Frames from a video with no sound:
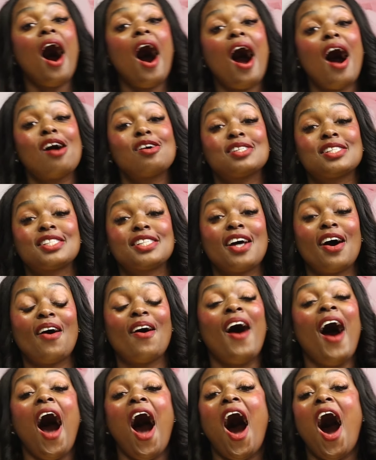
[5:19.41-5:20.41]

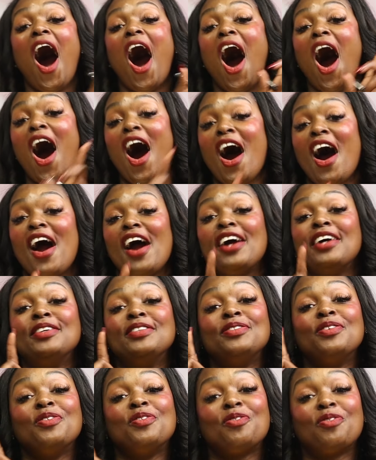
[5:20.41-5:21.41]
Also, our
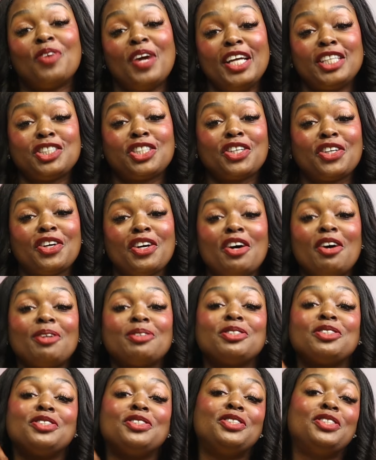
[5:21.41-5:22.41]
Rich
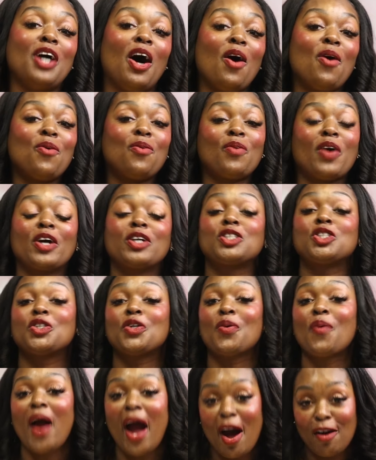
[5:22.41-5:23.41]
Girls Don't Work
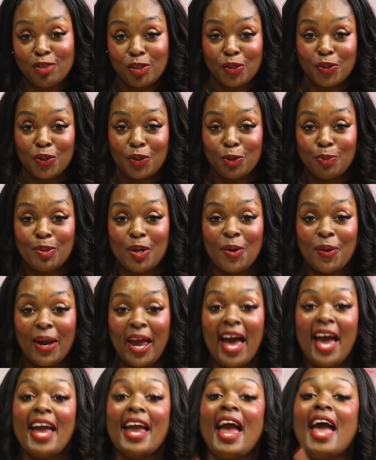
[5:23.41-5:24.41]
travel group,
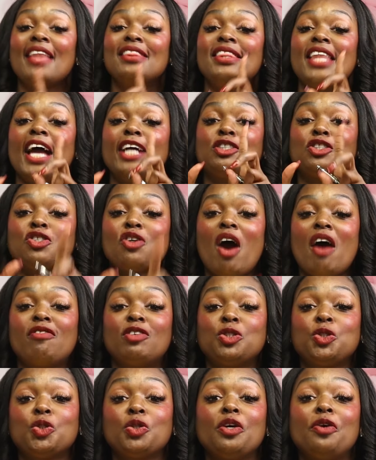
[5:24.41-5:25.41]
okay? And that
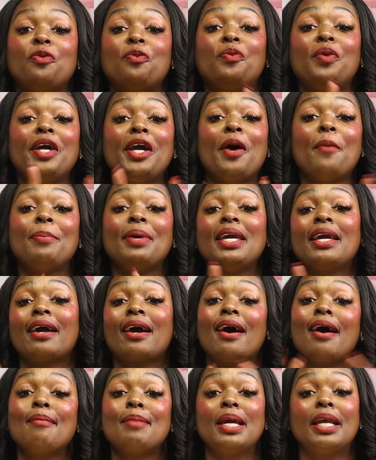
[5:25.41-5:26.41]
travel trip will be
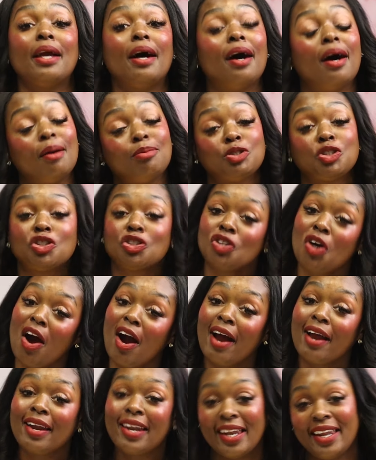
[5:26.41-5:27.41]
coming up
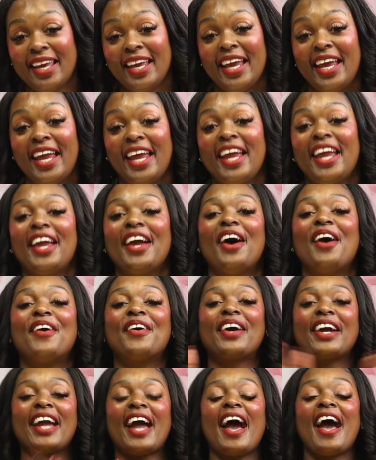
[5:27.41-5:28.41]
shortly,
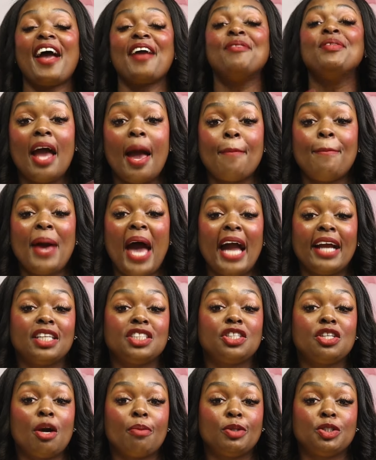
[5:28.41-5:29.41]
okay? And
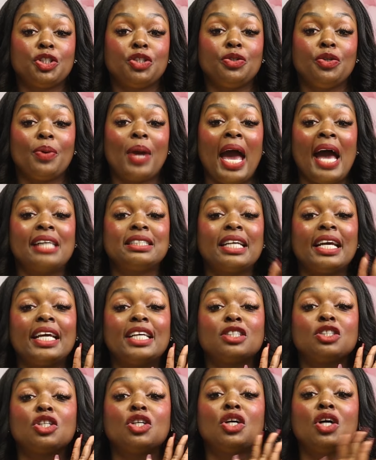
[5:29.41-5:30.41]
package number 2, you guys,
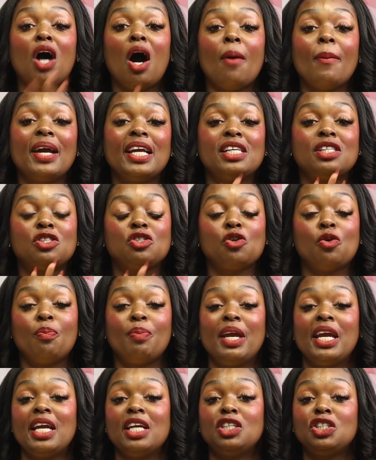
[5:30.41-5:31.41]
is going to
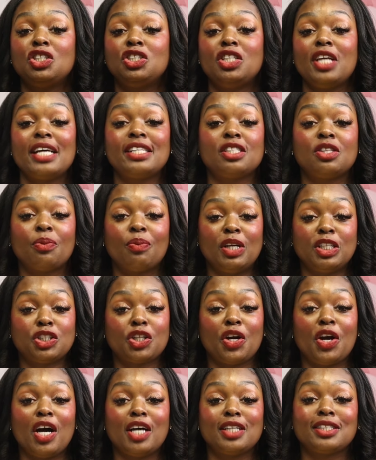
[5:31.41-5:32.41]
be just the
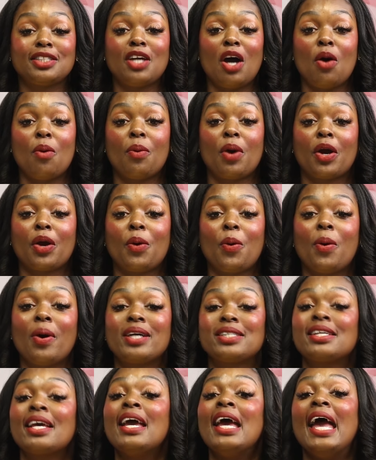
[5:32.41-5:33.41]
Rich Girls Don't Work
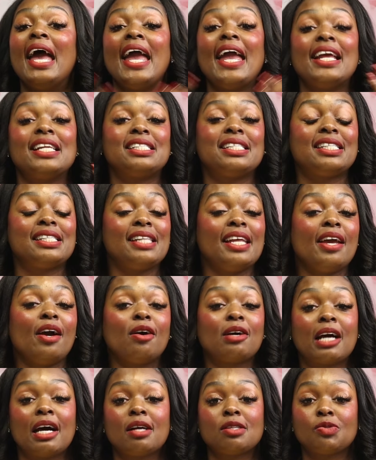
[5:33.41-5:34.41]
course. It
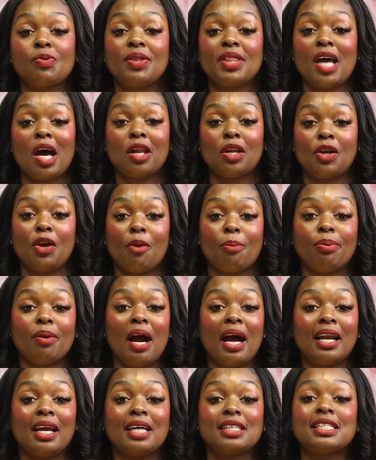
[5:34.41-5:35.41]
still comes with all of your
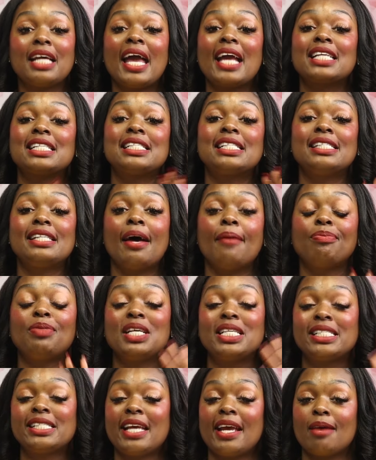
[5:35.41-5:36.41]
products except
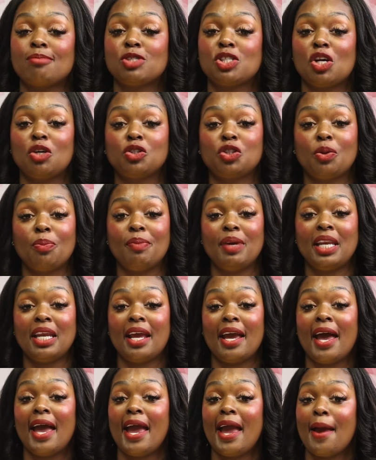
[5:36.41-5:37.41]
the Sam social
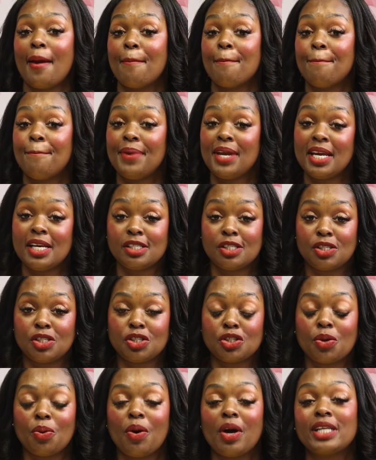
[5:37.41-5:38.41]
media and
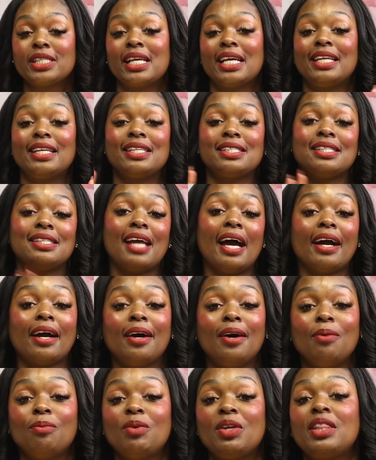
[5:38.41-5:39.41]
business course. It does not
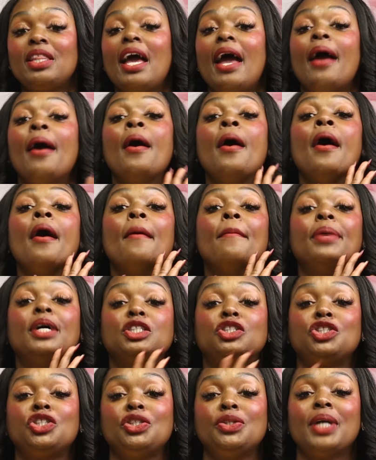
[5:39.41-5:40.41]
come with that.
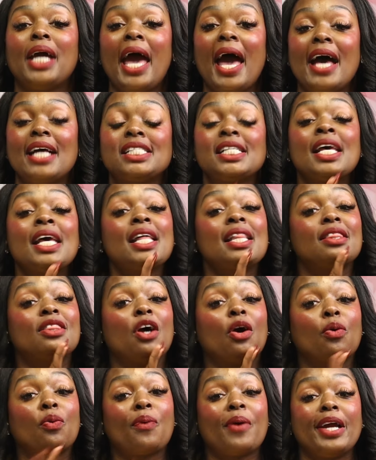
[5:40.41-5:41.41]
But you guys,
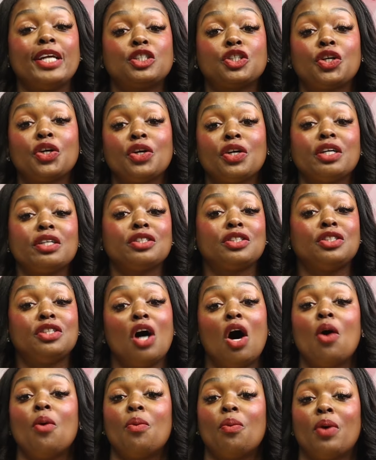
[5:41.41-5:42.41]
the Rich Girls
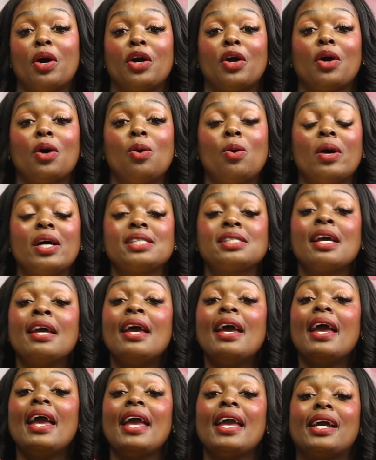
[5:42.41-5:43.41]
Don't Work course,
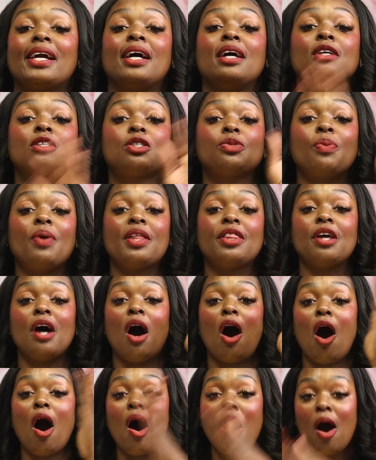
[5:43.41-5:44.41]
it comes with
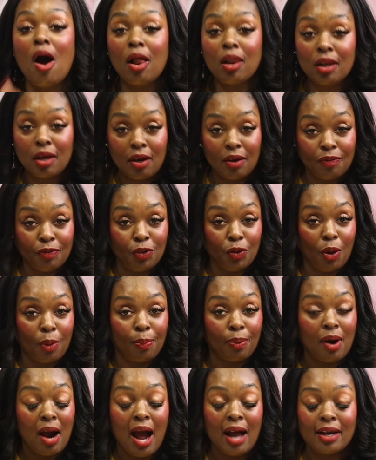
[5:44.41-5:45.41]
all of your
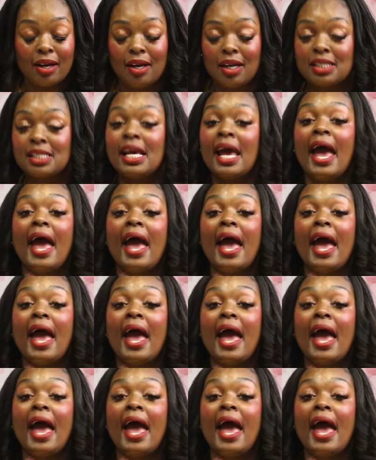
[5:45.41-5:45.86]
products,